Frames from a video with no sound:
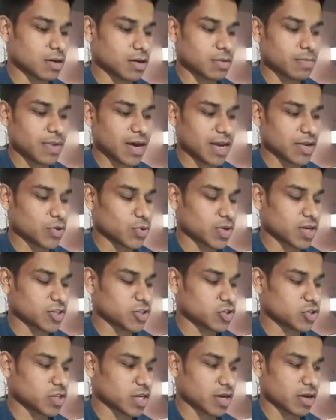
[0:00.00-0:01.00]
come and you
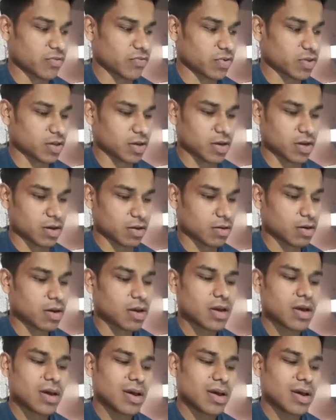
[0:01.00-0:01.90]
can check everything here